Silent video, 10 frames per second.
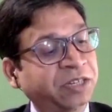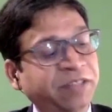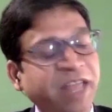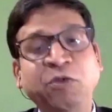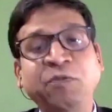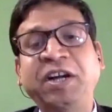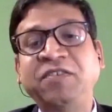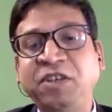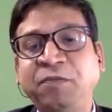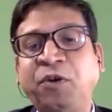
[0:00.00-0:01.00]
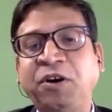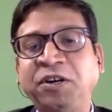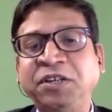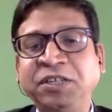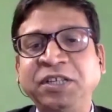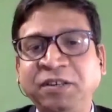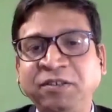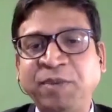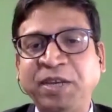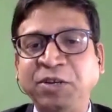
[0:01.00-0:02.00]
Well, uh, thank you, Vikasji, for
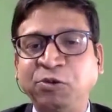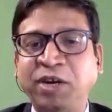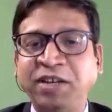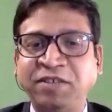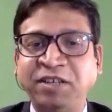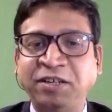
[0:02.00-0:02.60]
speaking to ICA.